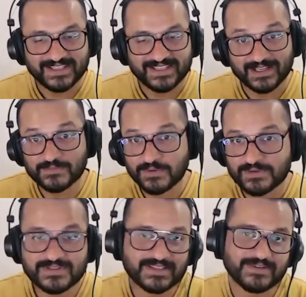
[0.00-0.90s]
And of
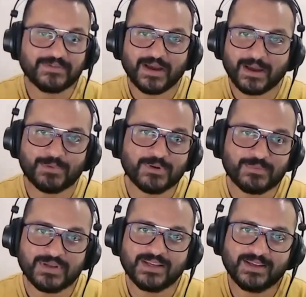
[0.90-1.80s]
course, if you happen to
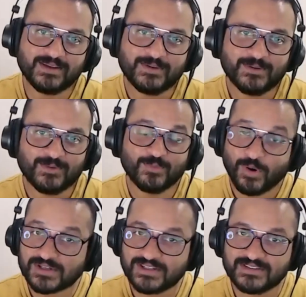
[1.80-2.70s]
be
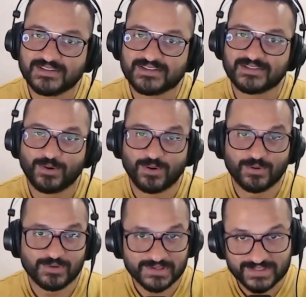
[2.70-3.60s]
watching this
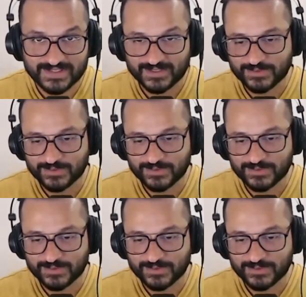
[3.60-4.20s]
or listening to